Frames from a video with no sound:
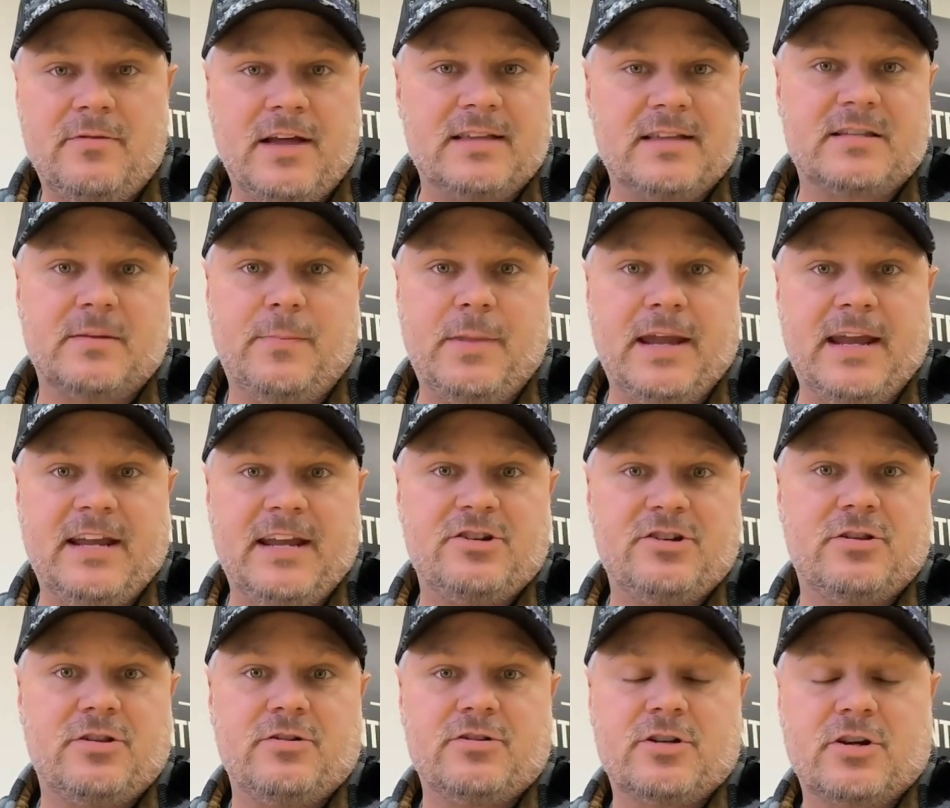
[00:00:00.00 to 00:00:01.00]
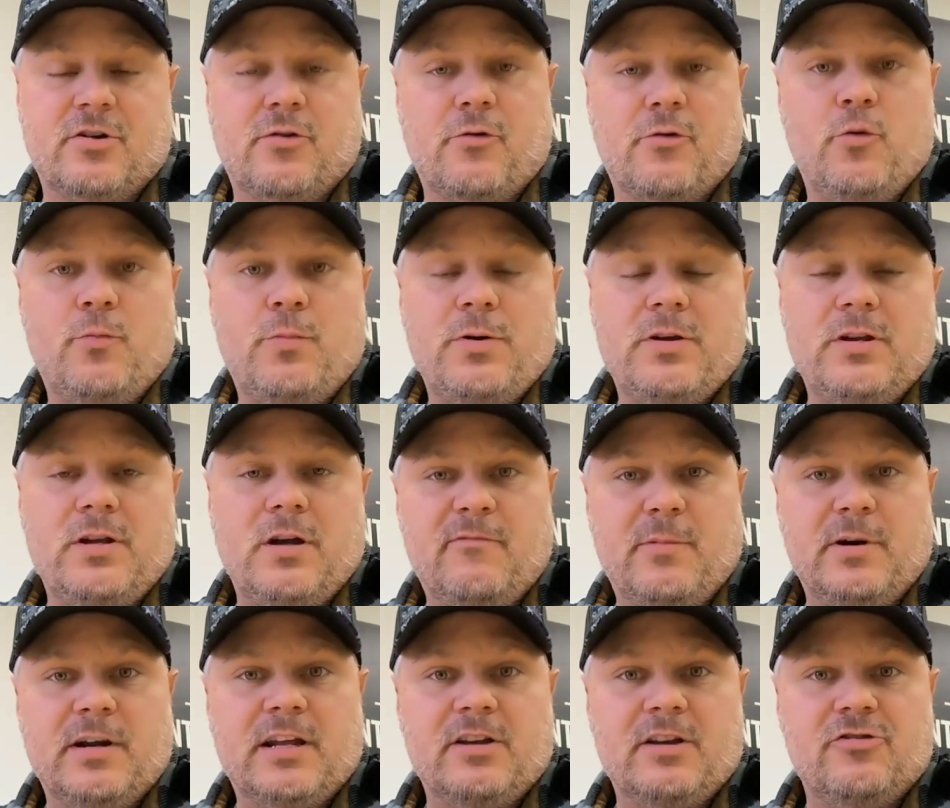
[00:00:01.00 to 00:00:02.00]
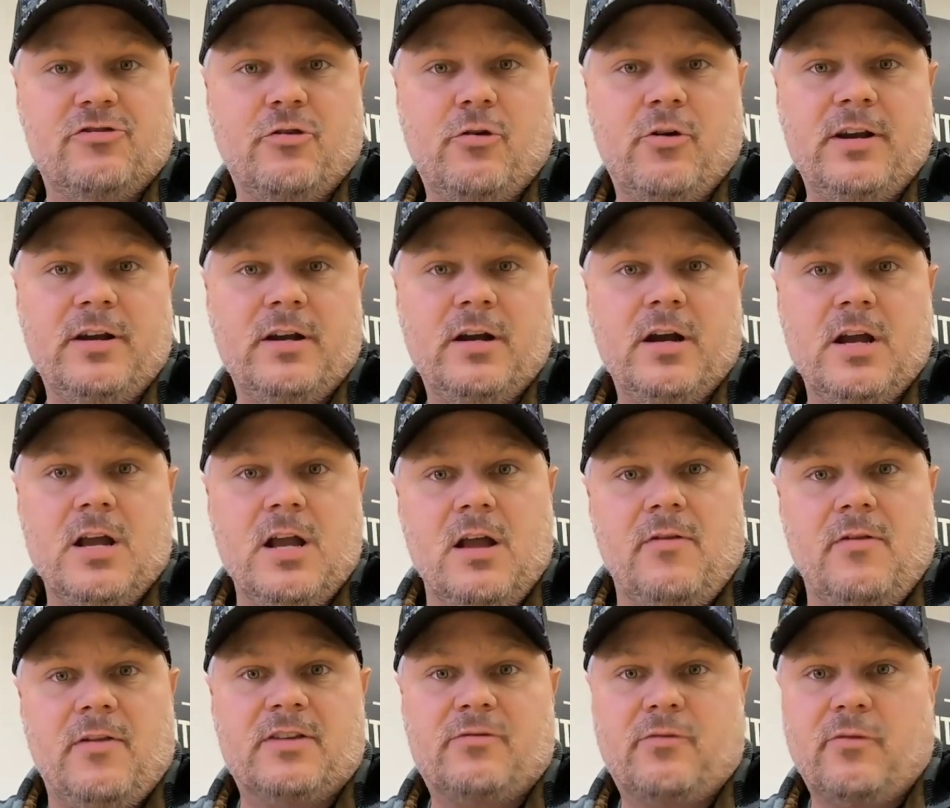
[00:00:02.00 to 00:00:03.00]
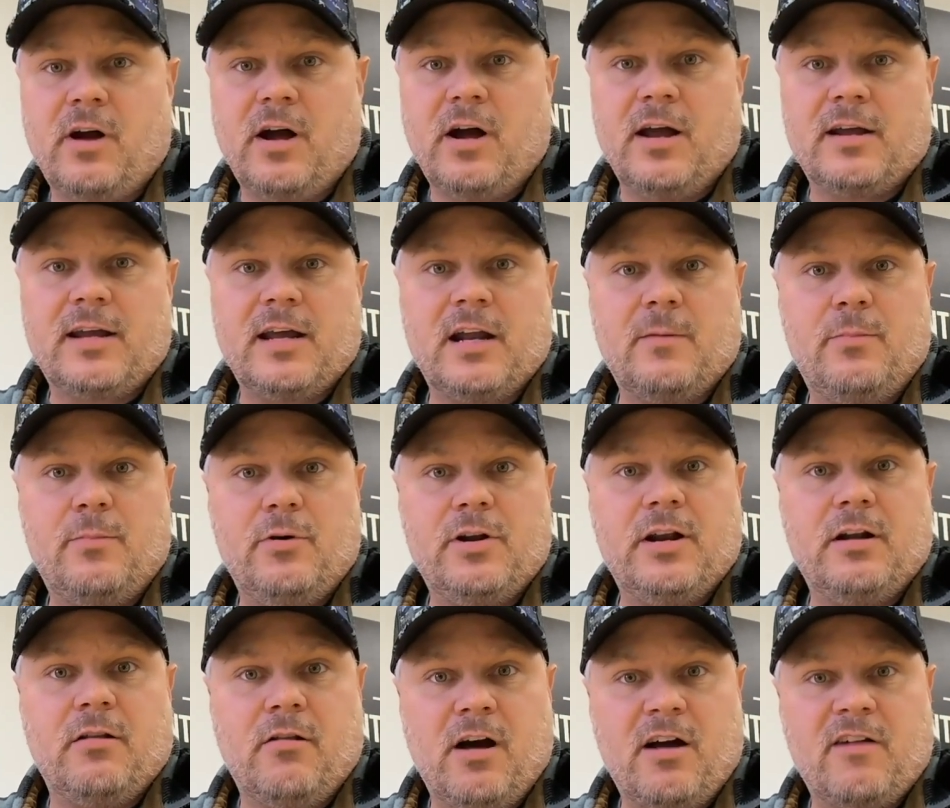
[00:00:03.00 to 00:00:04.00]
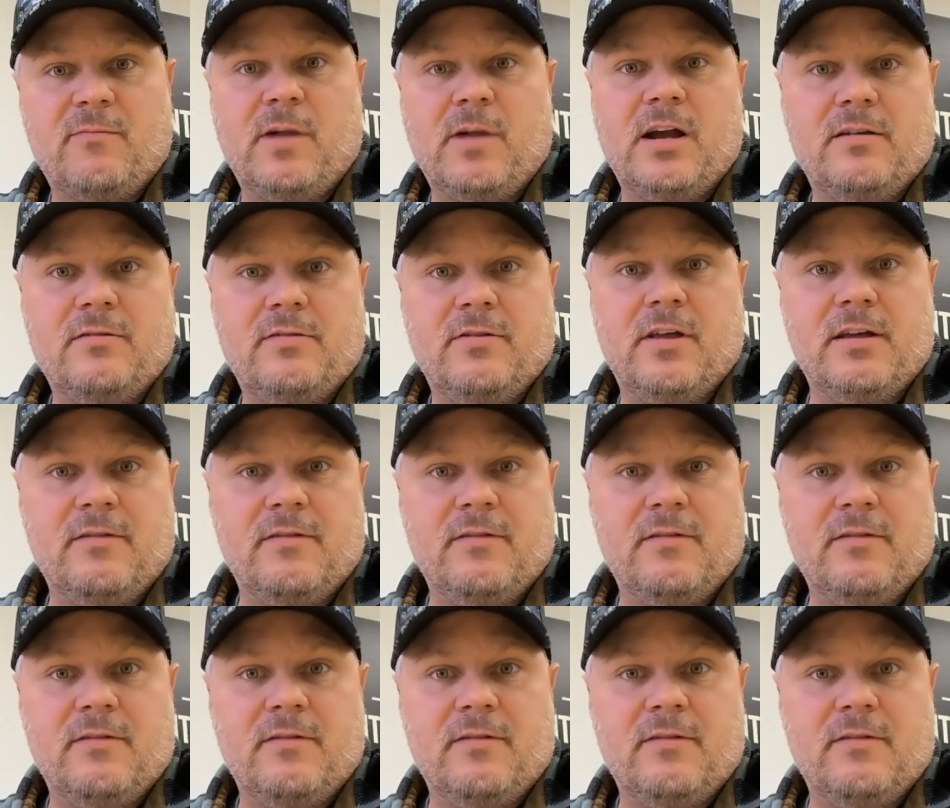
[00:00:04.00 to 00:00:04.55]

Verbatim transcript: That's the page. There's a group everybody can join. That's where I kind of put in a lot of my